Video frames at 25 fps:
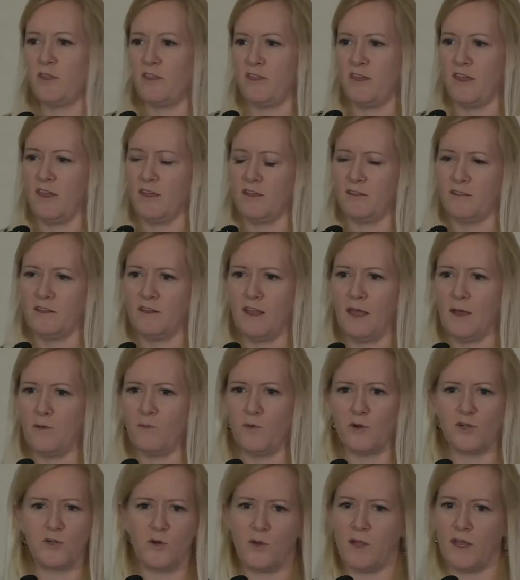thing than
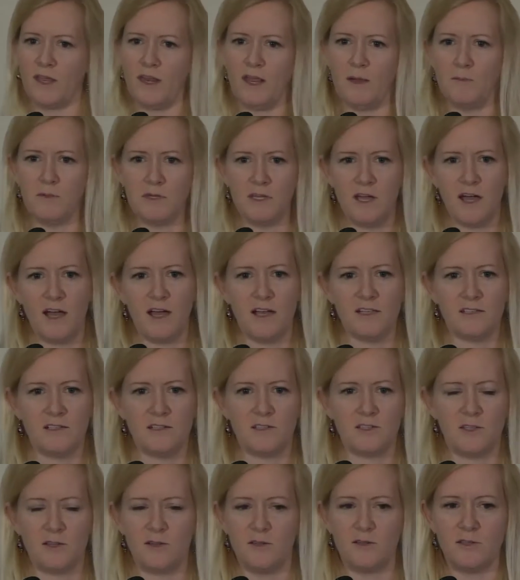we're doing in MBIs, and
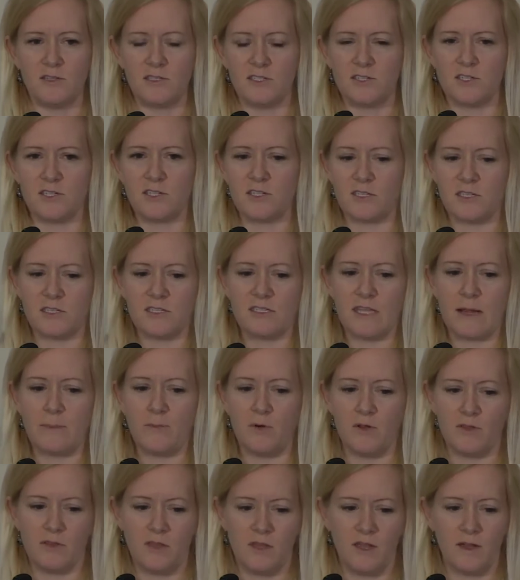so this is just a
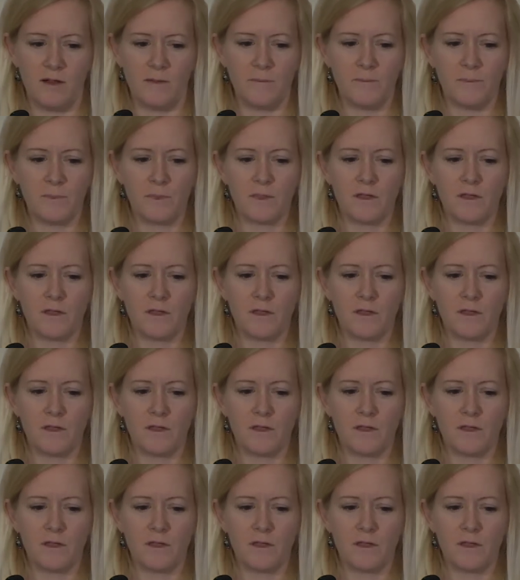separate thing.